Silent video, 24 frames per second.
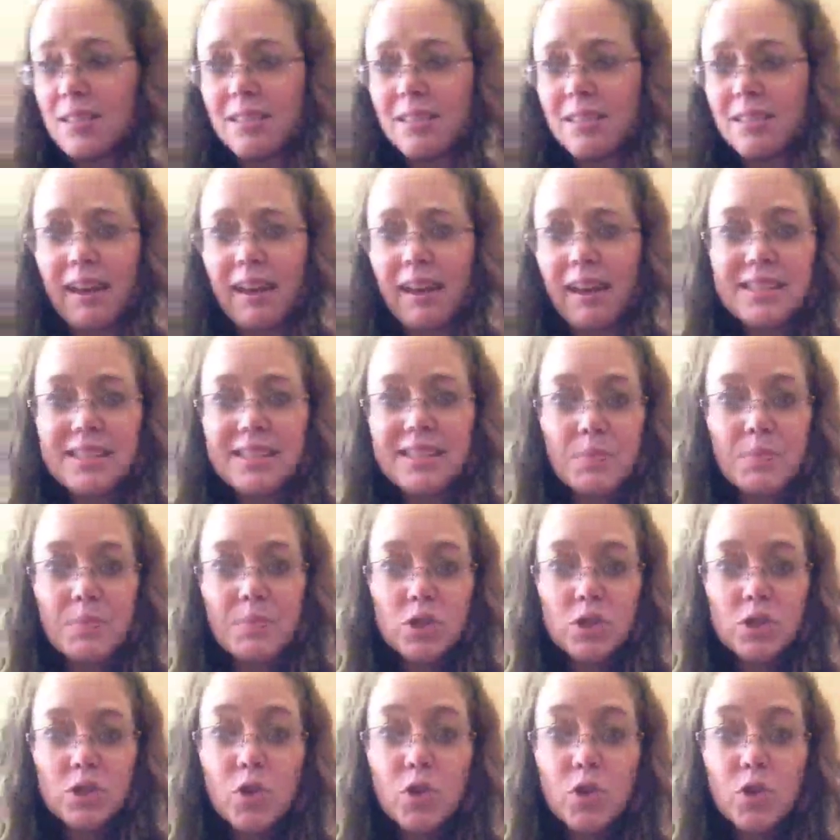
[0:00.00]
18 months
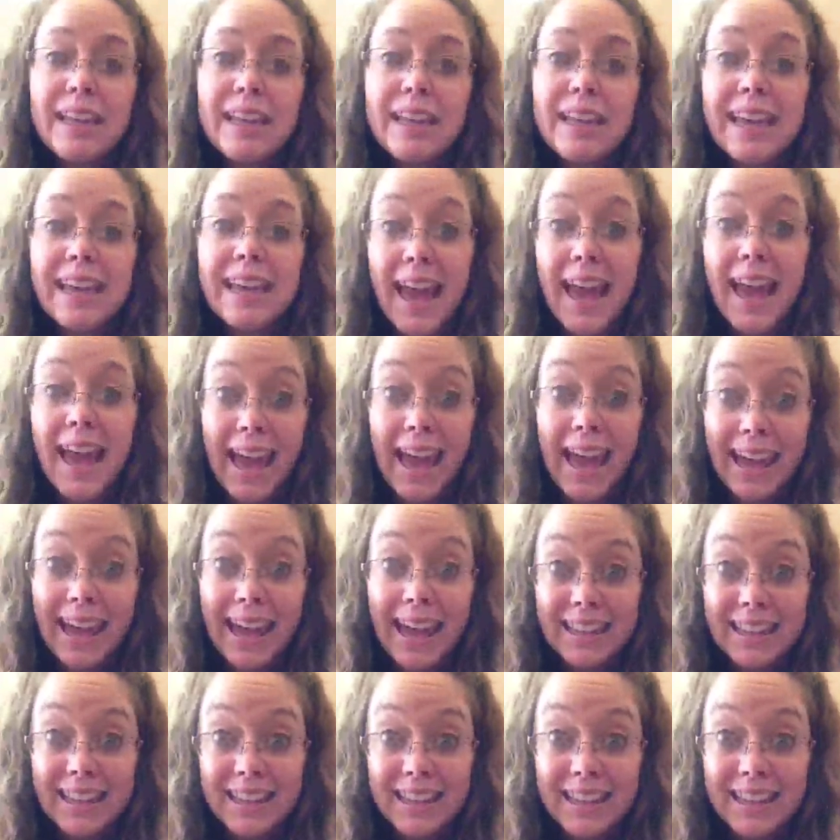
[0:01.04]
old, and he
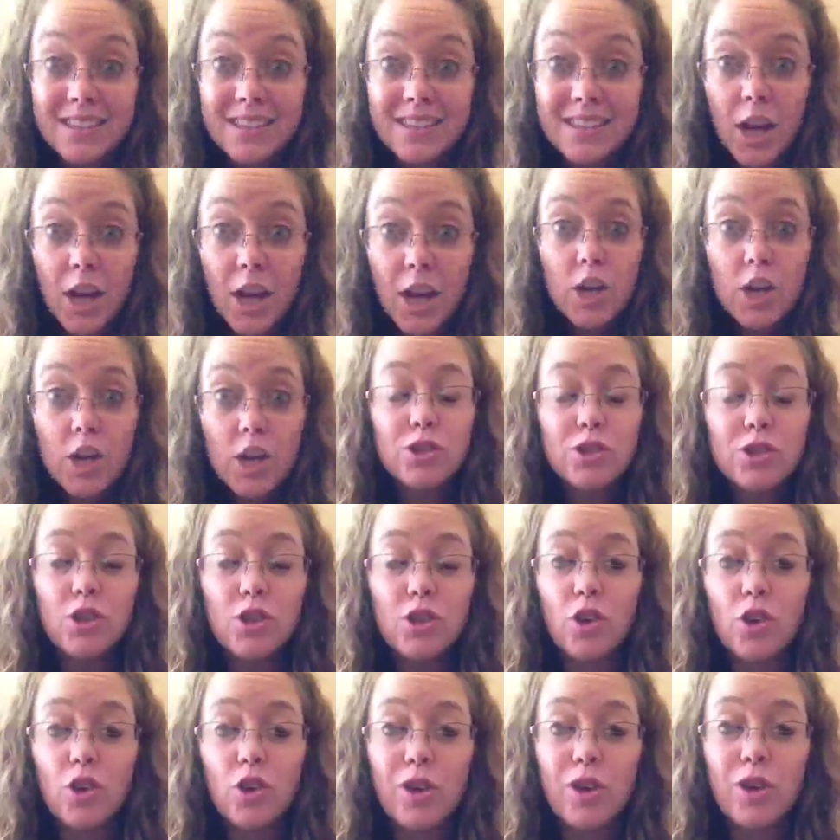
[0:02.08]
hated it.
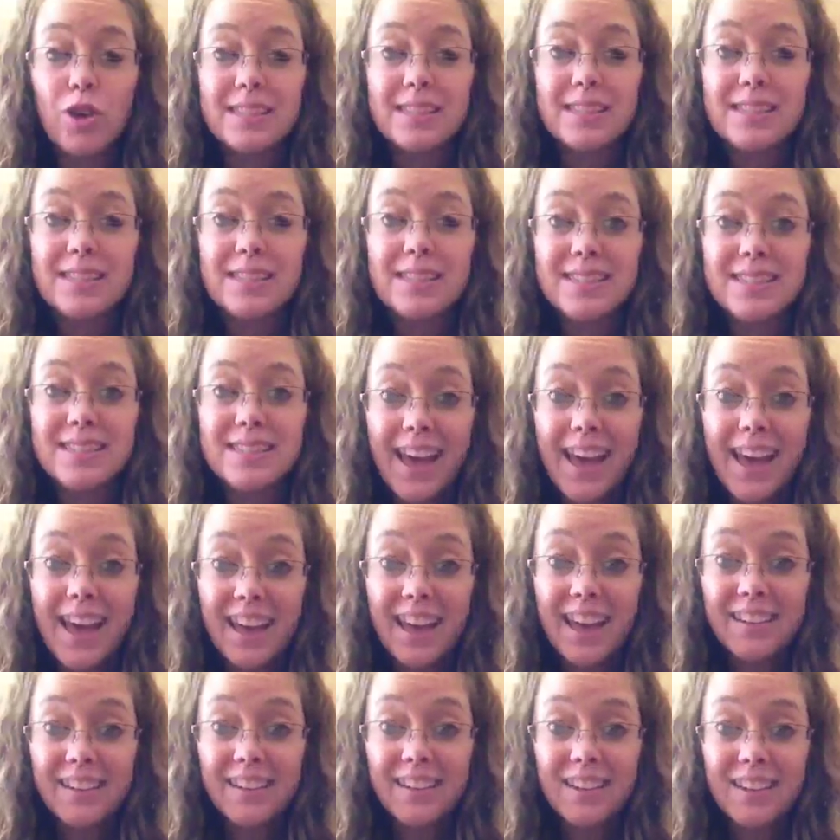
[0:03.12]
So
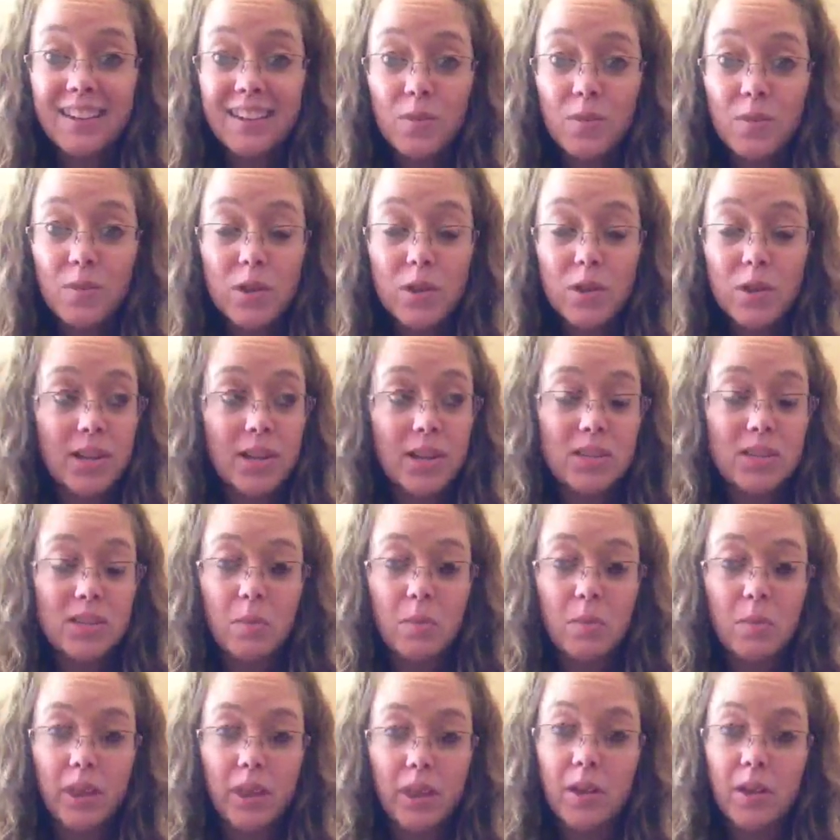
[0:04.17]
instead, we dressed him
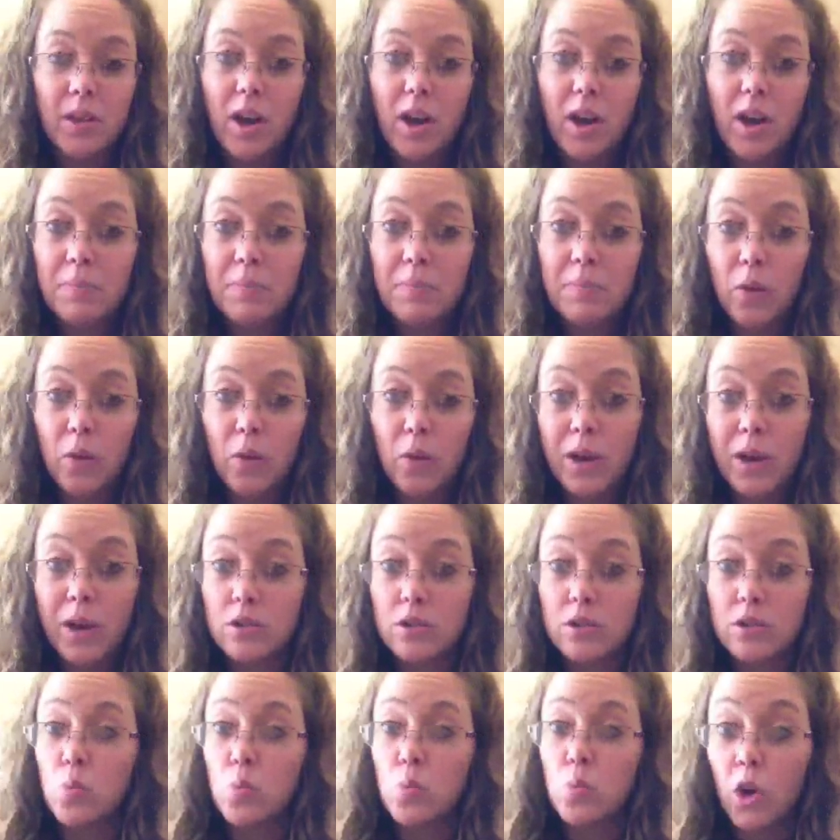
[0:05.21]
up like
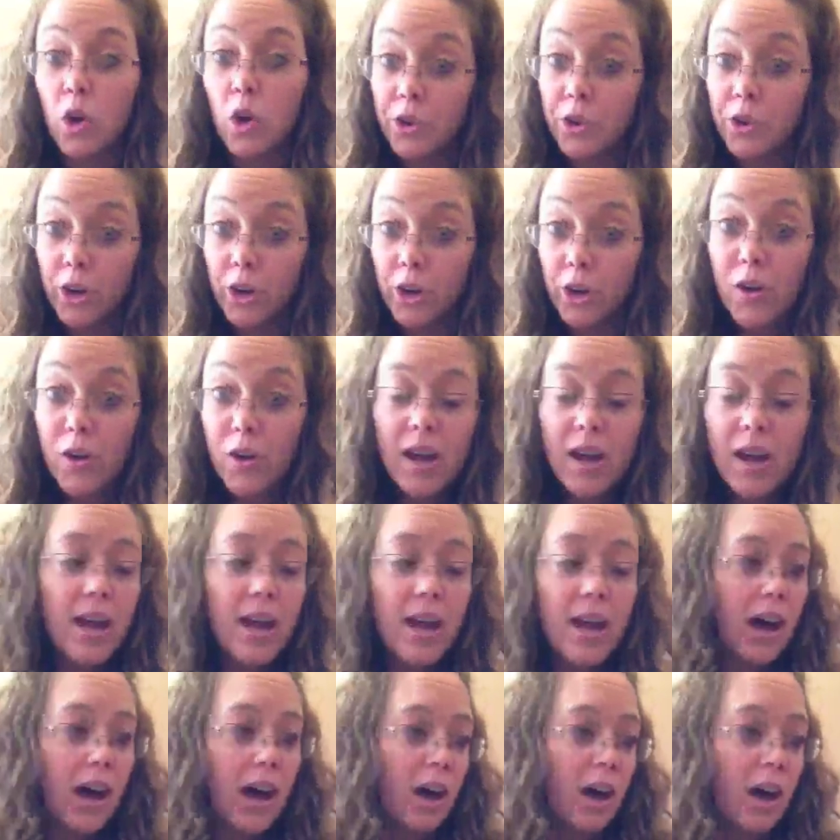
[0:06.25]
Where's Waldo,
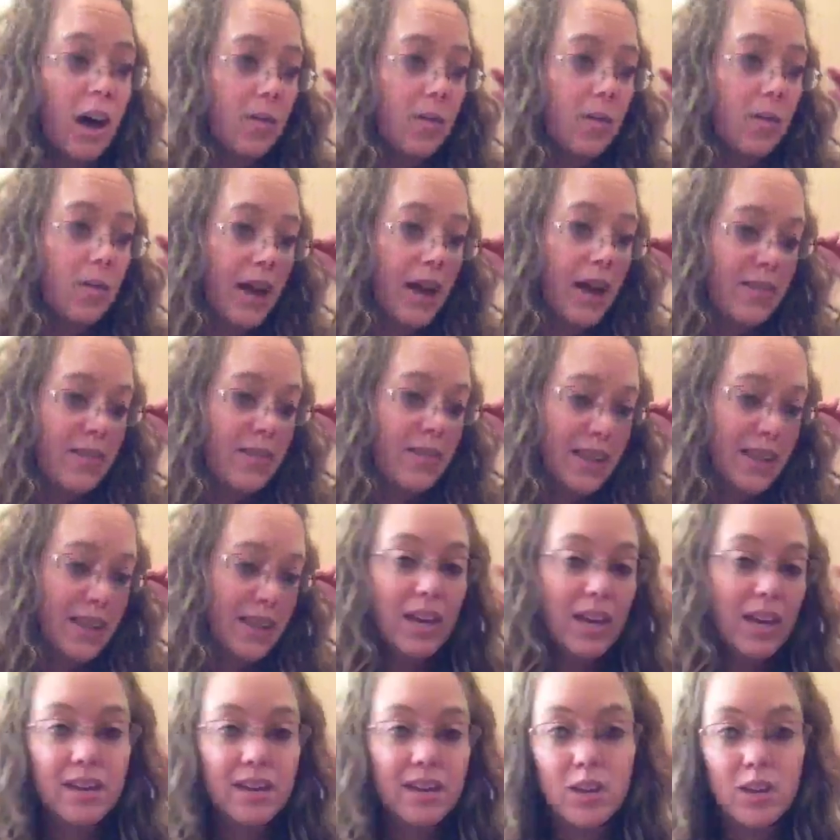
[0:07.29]
and then he
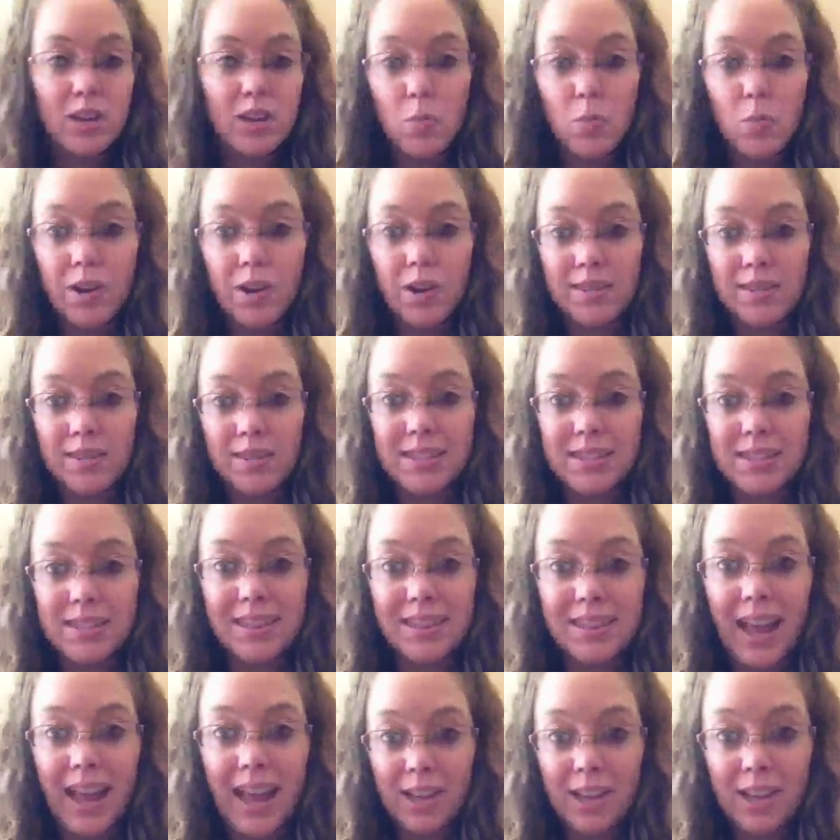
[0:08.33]
ended up wearing this
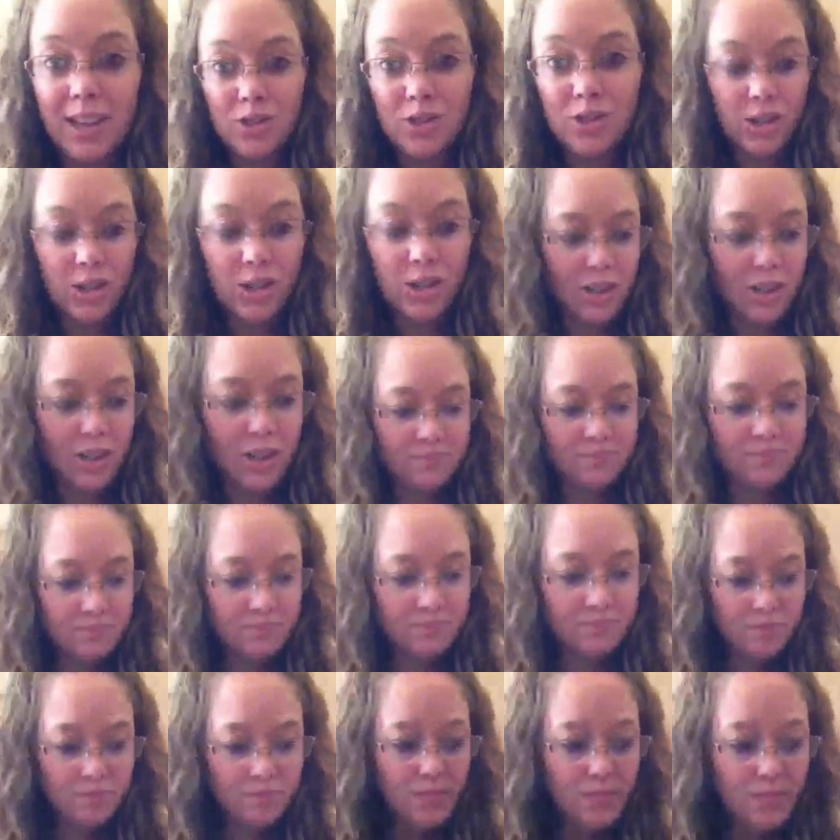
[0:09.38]
last year.
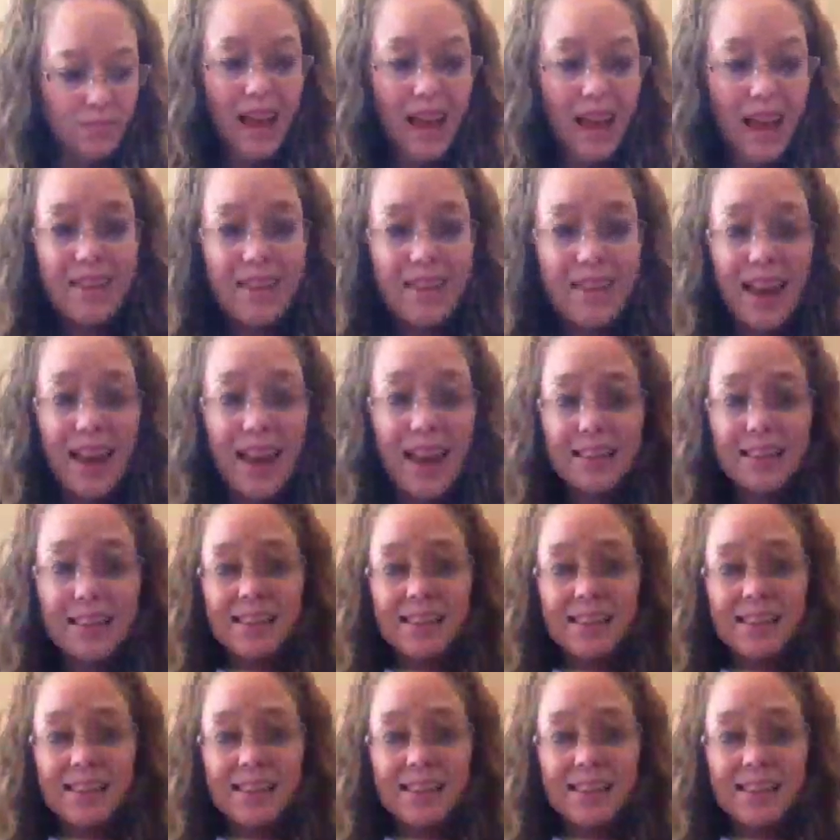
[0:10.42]
And that is